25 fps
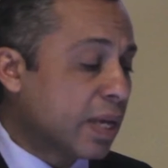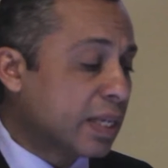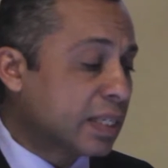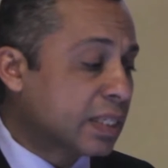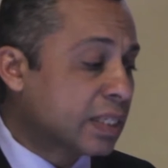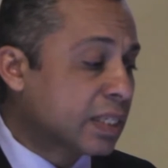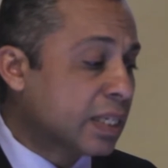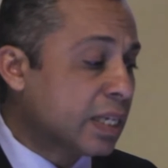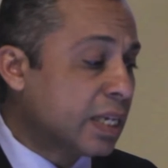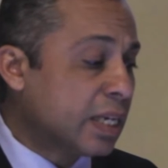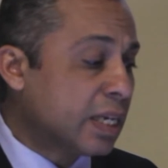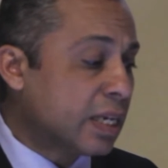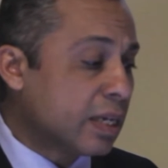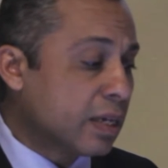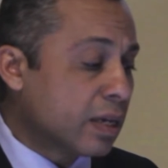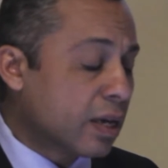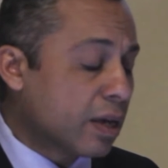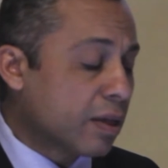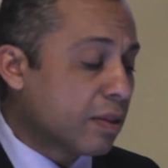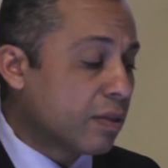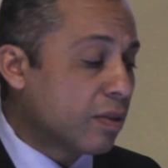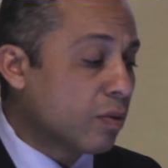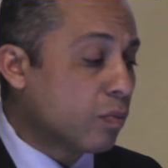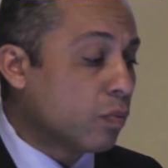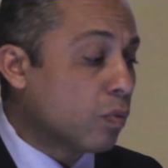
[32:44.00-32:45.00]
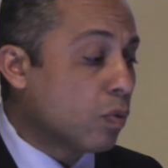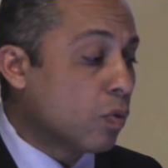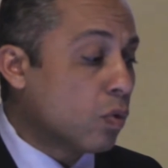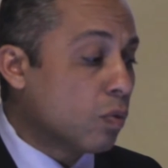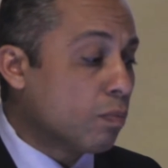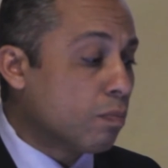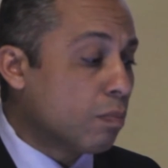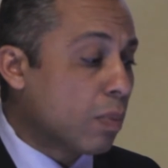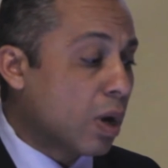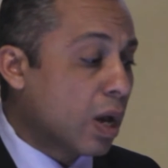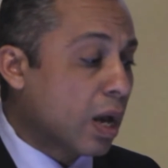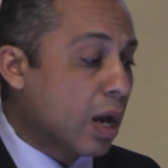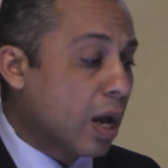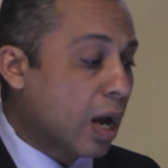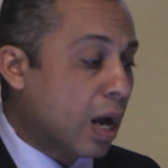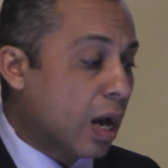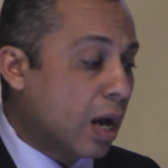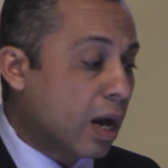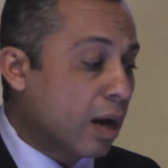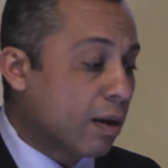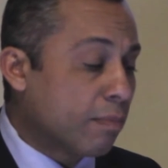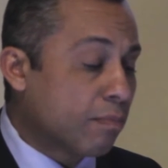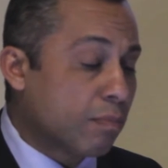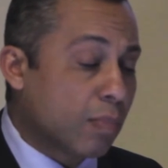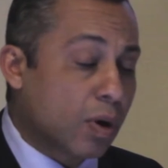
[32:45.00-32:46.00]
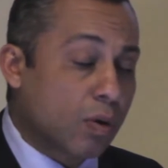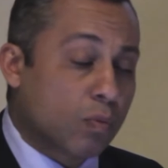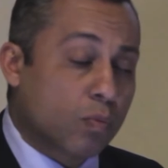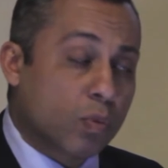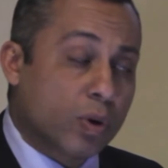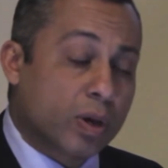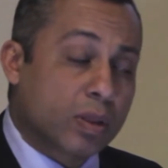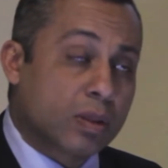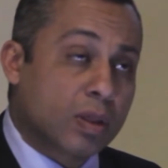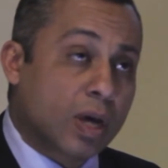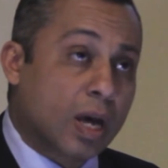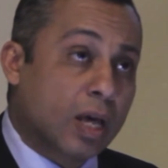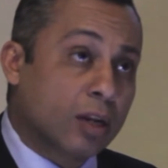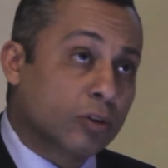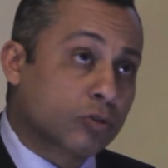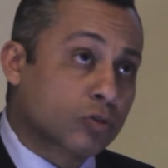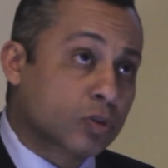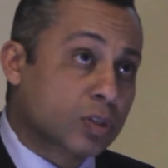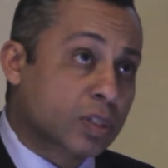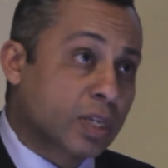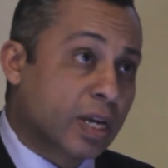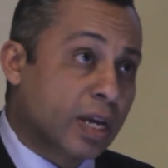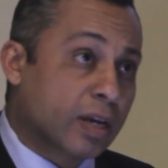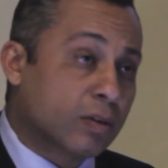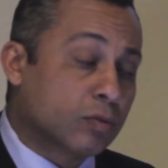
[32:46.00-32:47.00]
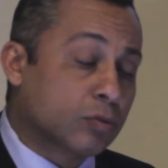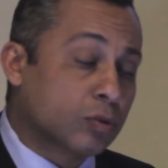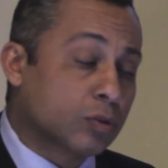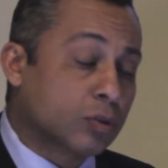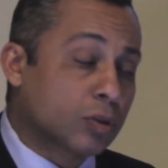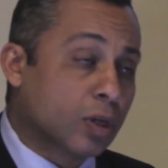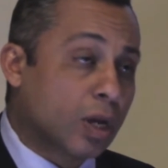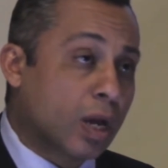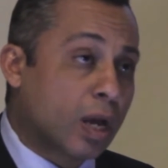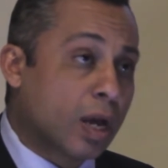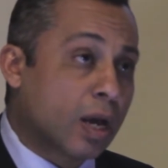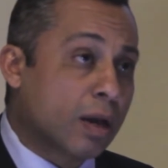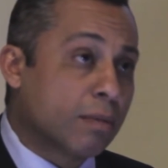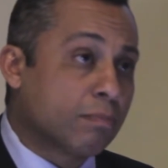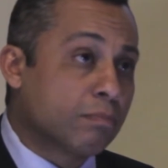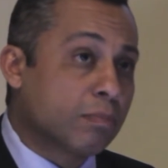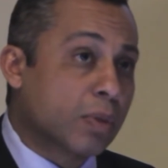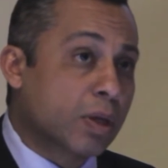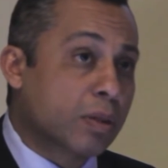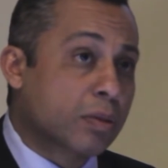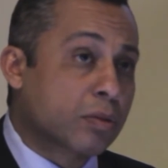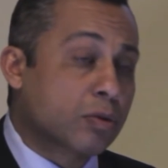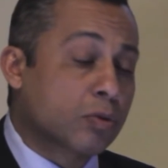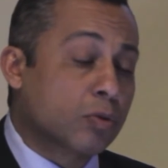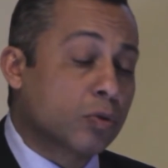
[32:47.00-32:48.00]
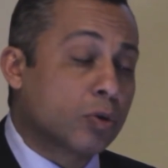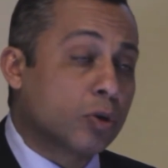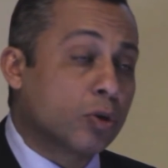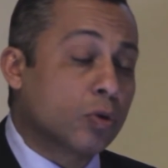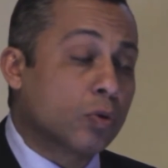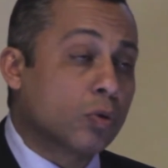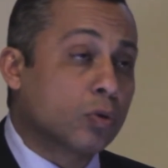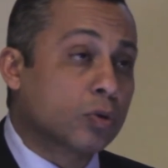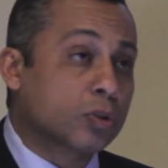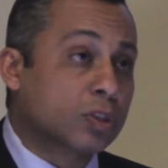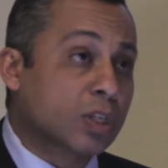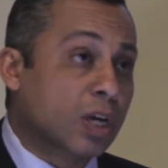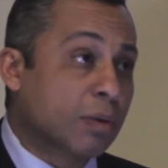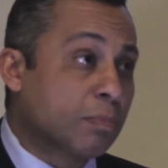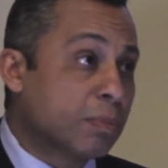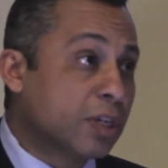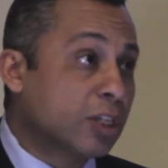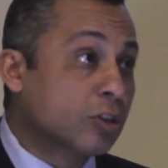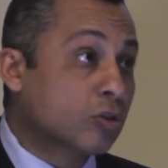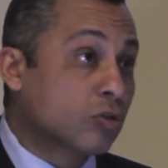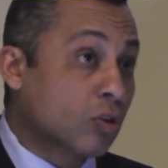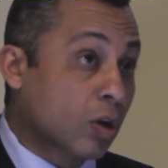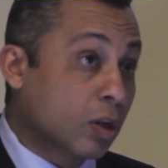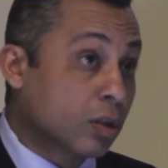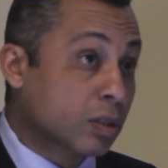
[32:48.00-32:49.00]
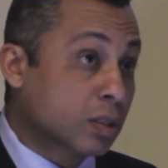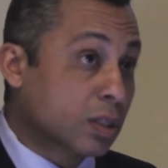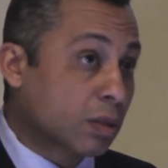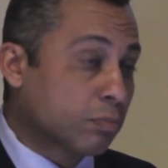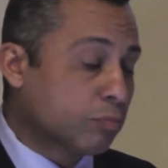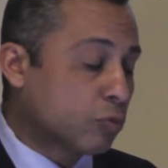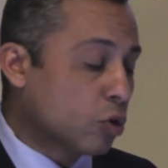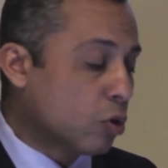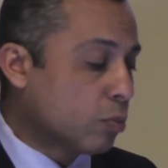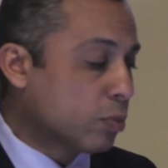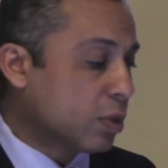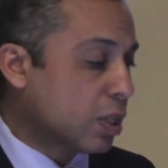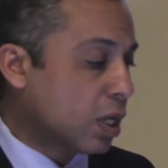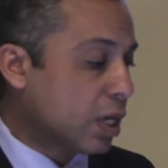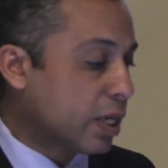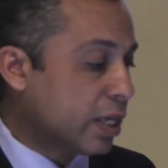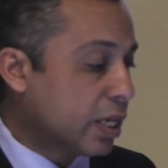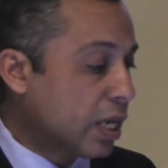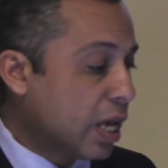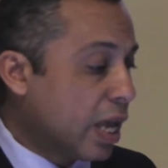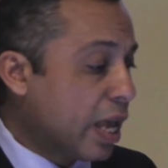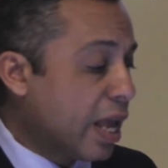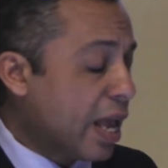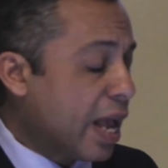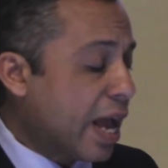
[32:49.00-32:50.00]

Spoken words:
see the womb with ultrasound through your tummy transabdominally,